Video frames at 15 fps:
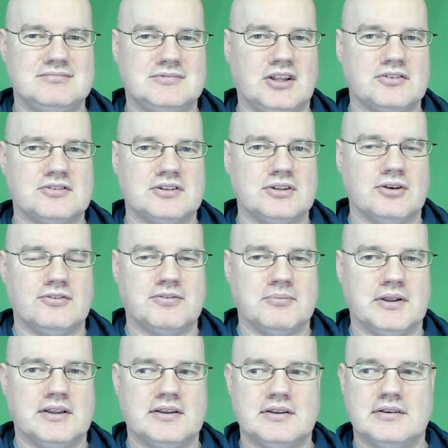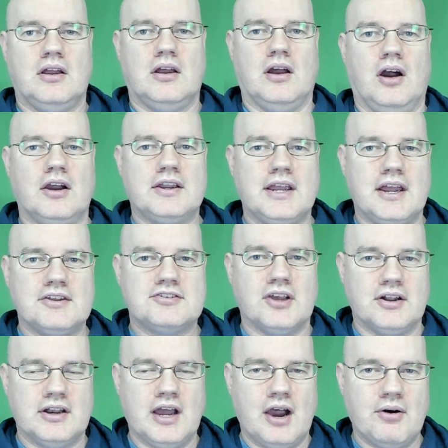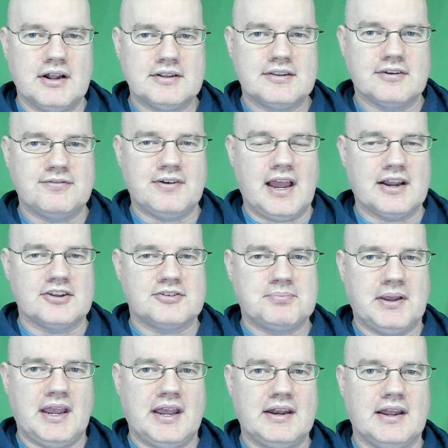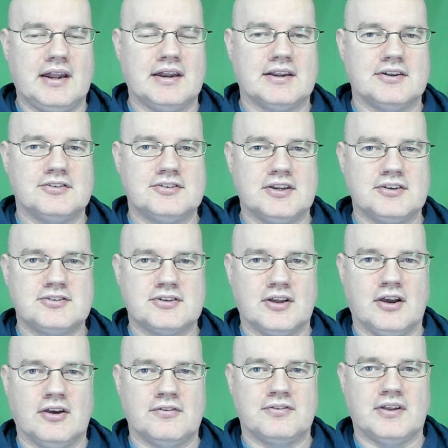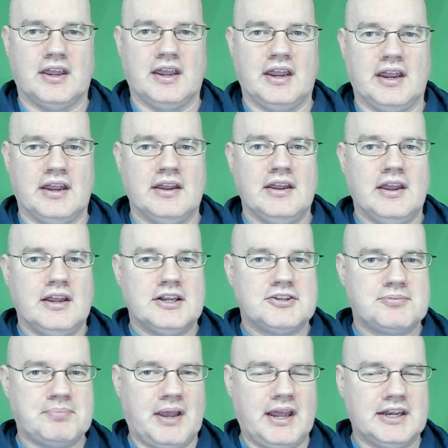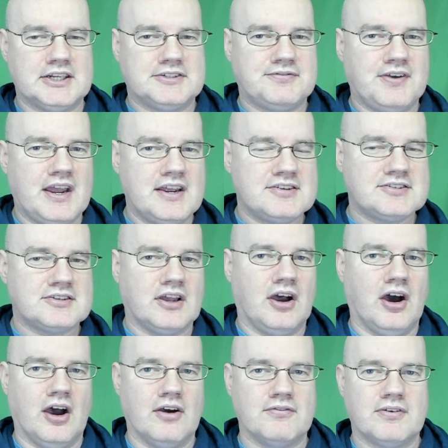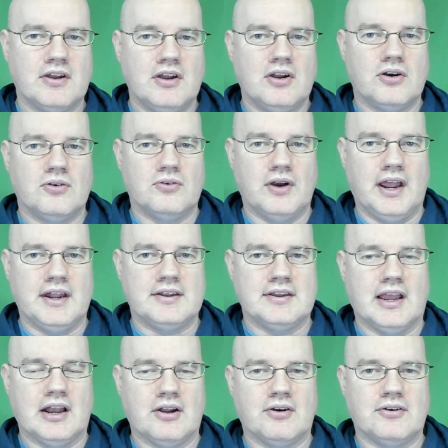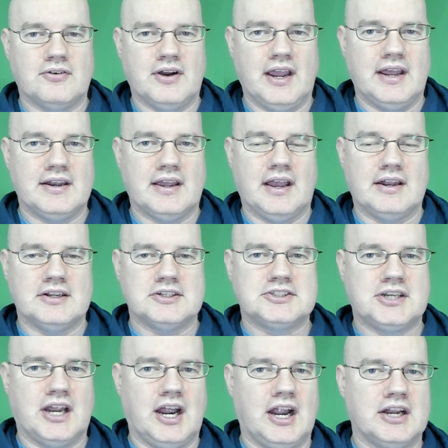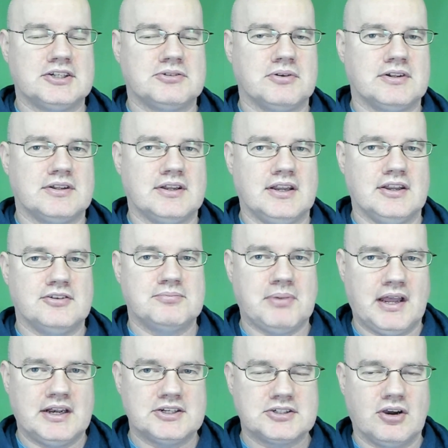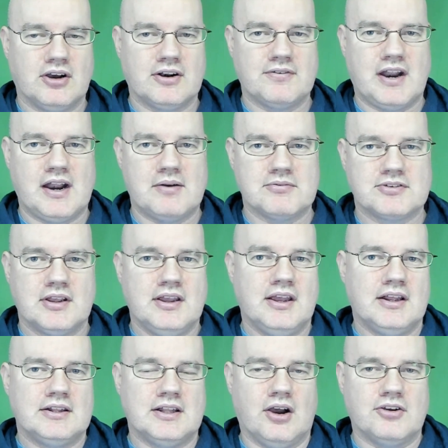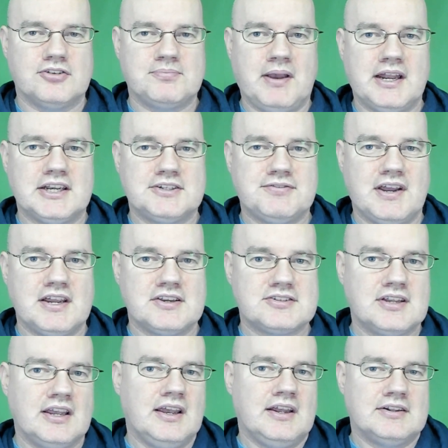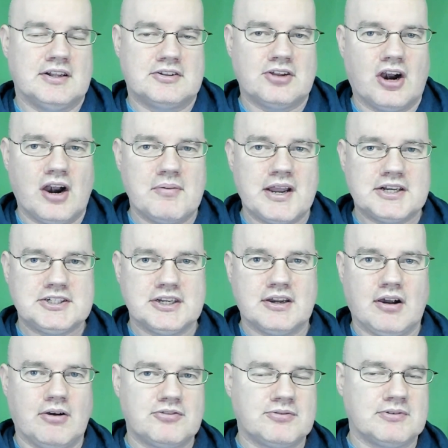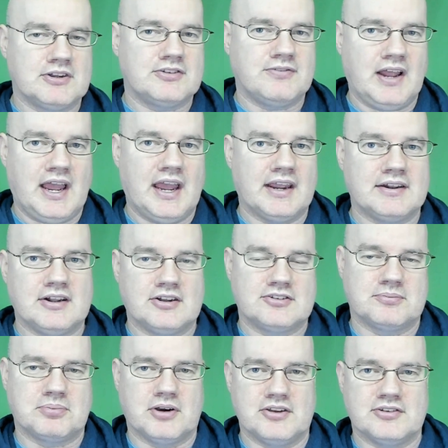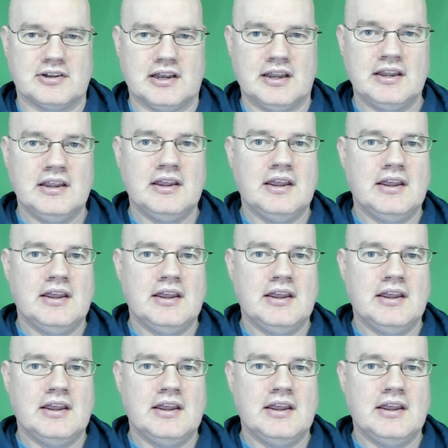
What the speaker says: doesn't do it for me. Okay, so now on to the flag of Spain, and it consists of a Spanish fess of red, yellow and red, and is charged with the Spanish coat of arms. Now a Spanish fess, the term actually comes from this flag, not surprisingly,